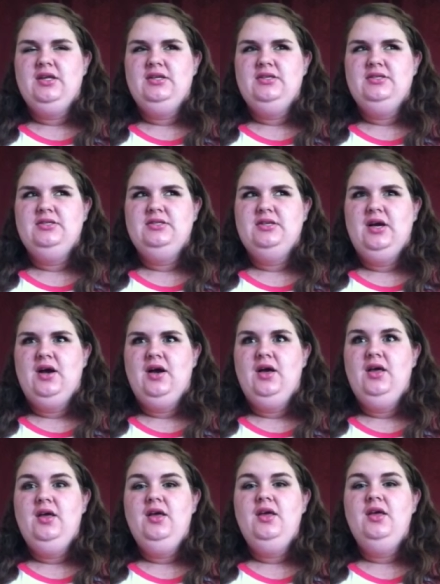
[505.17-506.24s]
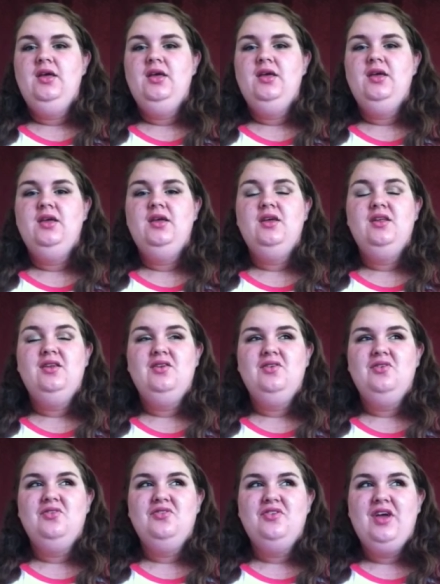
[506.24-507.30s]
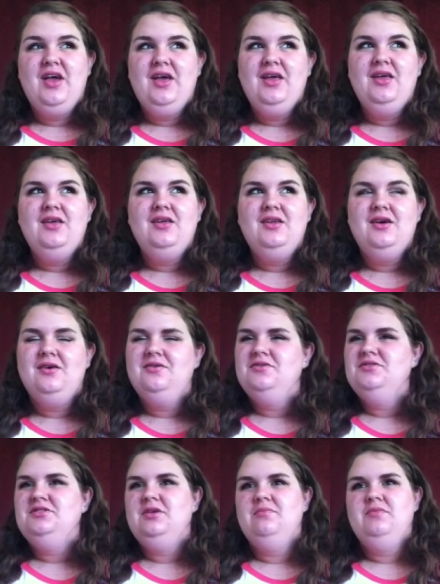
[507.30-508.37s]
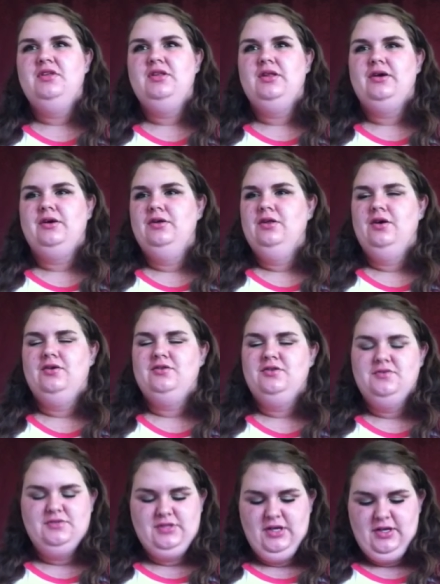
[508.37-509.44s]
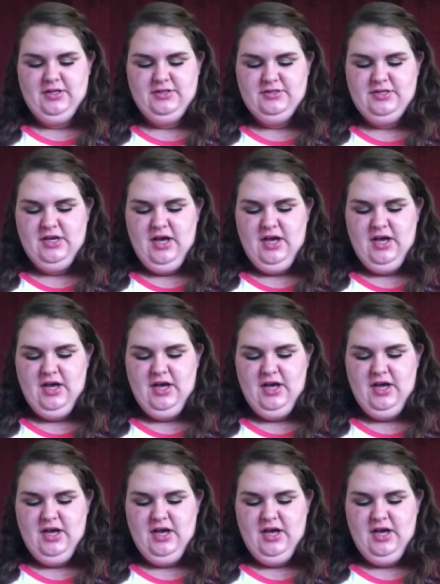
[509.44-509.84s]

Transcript: 9 or 10, I don't know, something like along those lines.